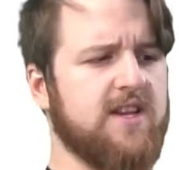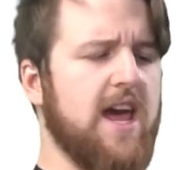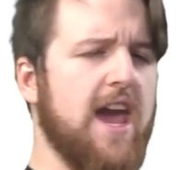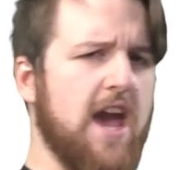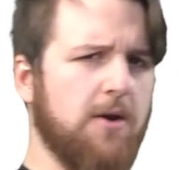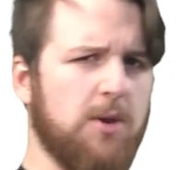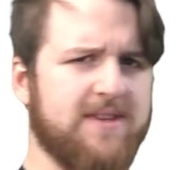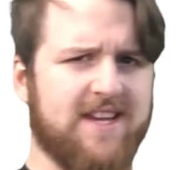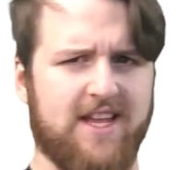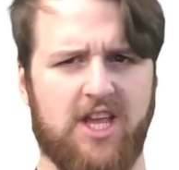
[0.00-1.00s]
Today I'm going
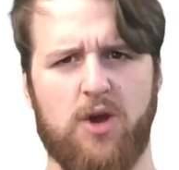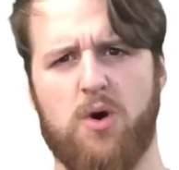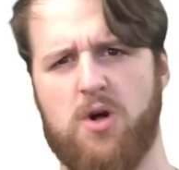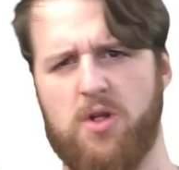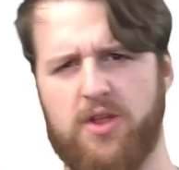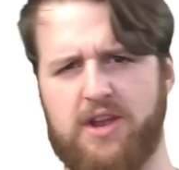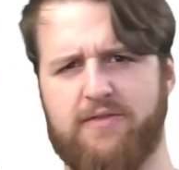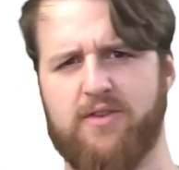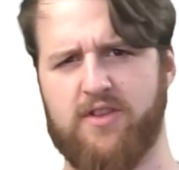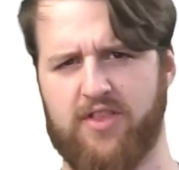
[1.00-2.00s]
to be telling you all the
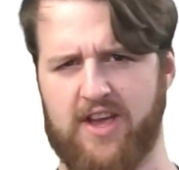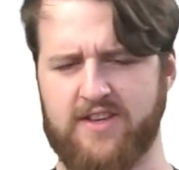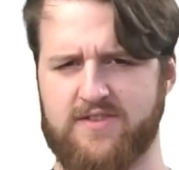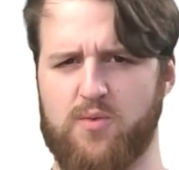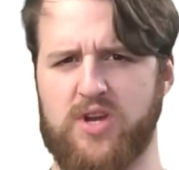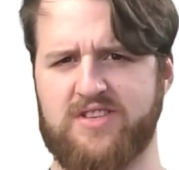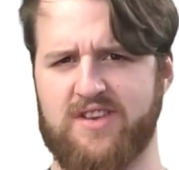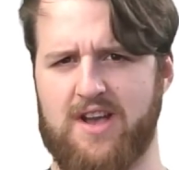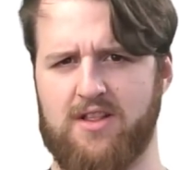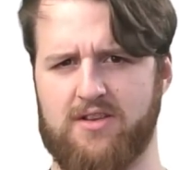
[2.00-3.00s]
different things that we
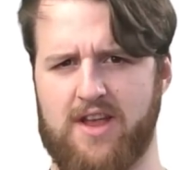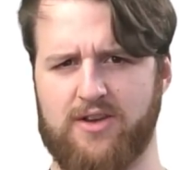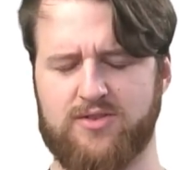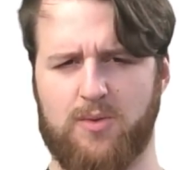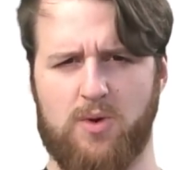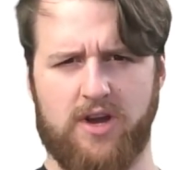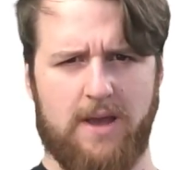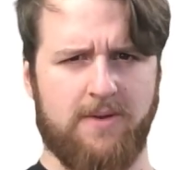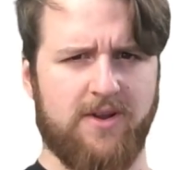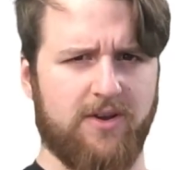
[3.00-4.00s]
sell on
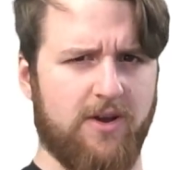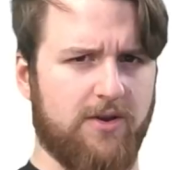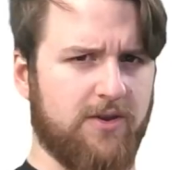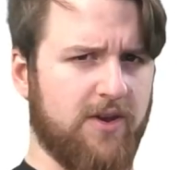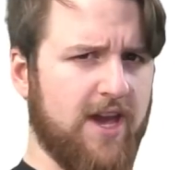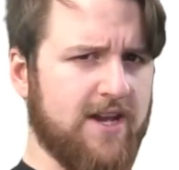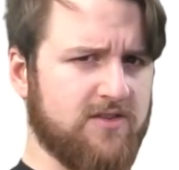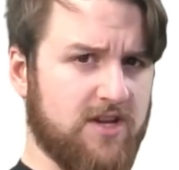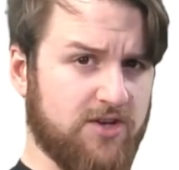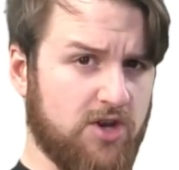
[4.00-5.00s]

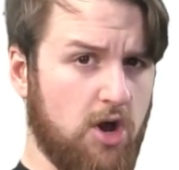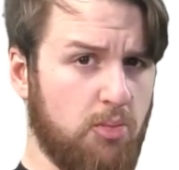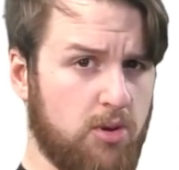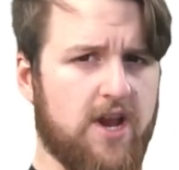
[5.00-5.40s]
hellstormwargaming.co.uk/shop